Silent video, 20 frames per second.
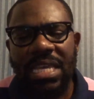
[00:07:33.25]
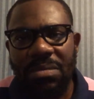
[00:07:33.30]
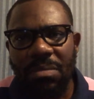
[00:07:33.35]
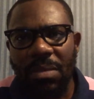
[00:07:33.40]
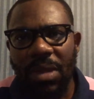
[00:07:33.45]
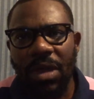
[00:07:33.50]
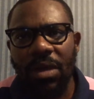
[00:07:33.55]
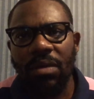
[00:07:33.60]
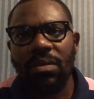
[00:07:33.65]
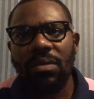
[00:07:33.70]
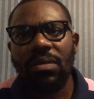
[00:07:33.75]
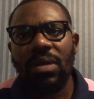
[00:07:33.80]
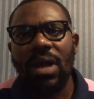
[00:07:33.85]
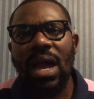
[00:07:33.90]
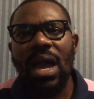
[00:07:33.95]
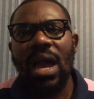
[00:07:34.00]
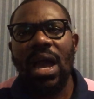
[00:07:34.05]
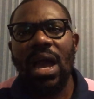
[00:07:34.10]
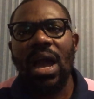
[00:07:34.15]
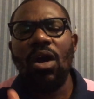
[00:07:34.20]
email,
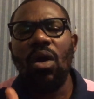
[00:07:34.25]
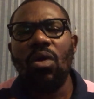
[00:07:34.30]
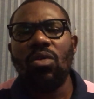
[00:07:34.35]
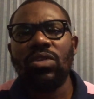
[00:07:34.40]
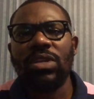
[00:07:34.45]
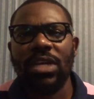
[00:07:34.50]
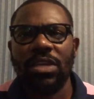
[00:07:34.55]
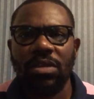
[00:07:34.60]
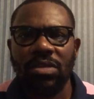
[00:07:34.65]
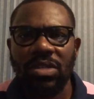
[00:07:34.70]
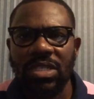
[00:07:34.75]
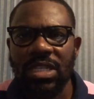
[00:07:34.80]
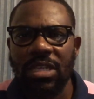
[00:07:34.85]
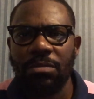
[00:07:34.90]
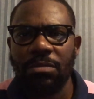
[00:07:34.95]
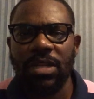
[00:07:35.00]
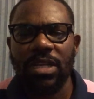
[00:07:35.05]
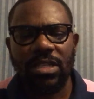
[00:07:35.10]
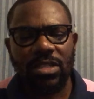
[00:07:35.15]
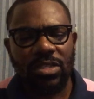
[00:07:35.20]
how old are your
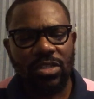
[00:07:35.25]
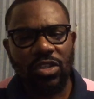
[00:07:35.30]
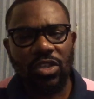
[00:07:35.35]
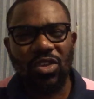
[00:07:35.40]
siblings?